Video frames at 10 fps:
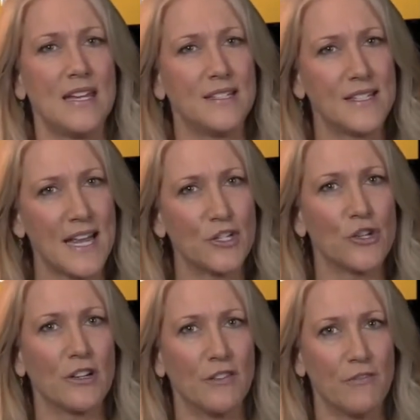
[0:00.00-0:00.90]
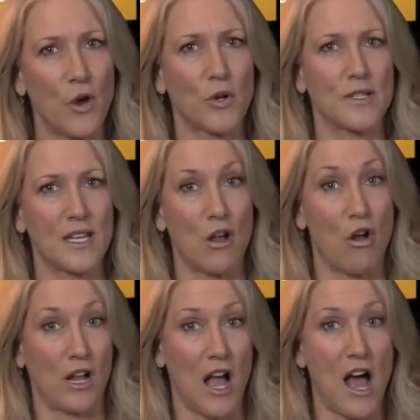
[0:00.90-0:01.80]
Intentionally focusing
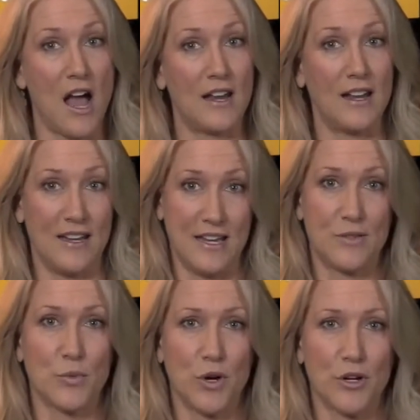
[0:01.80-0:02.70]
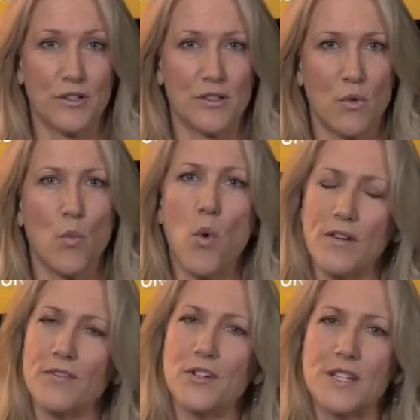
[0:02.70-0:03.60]
on God and His words,
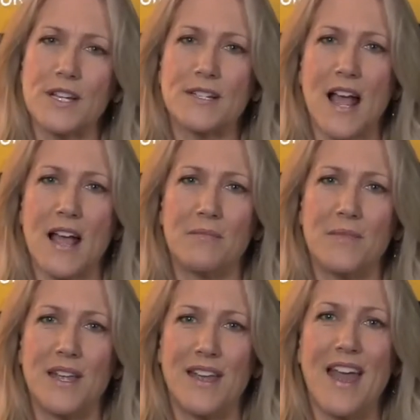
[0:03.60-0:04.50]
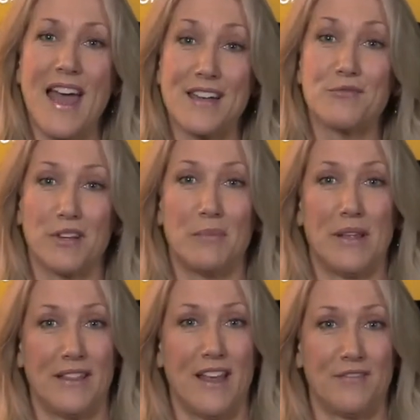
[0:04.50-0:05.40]
one verse at a time, has really
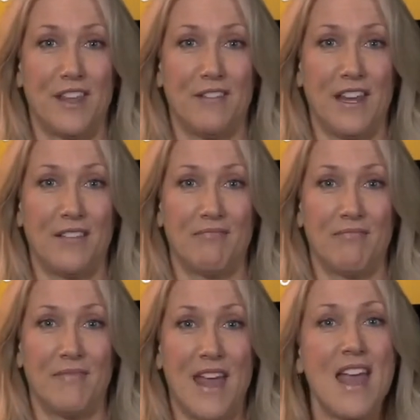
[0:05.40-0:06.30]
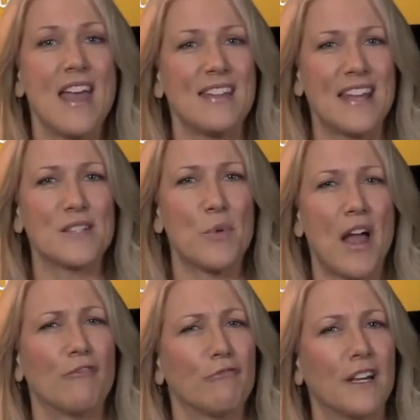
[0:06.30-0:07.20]
been life-giving. And that's
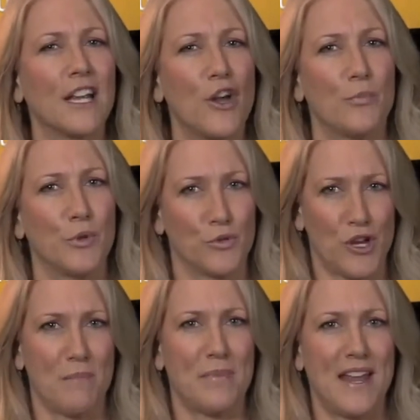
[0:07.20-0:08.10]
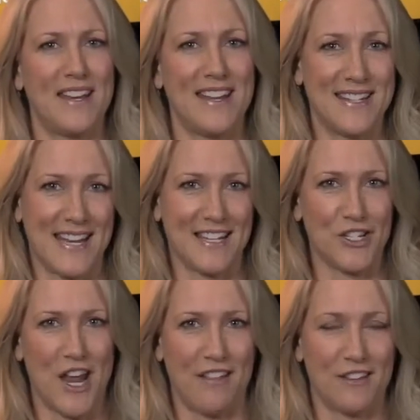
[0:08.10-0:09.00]
why I really hope you'll jump in and take the
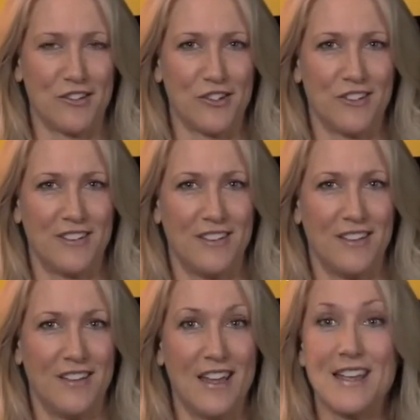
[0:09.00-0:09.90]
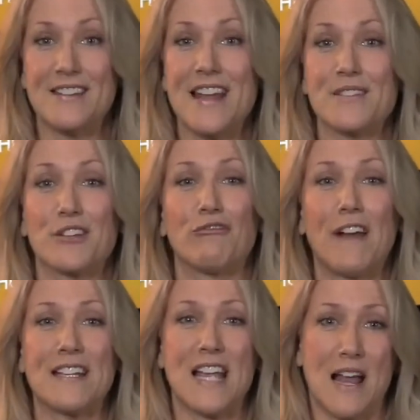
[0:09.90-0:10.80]
challenge. Now's a
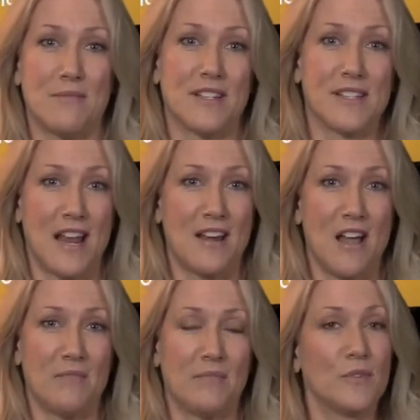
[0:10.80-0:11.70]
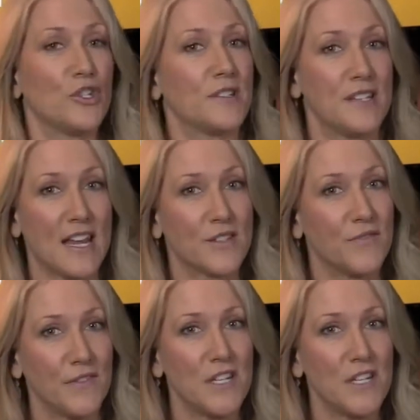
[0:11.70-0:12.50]
great time to sign up. Just text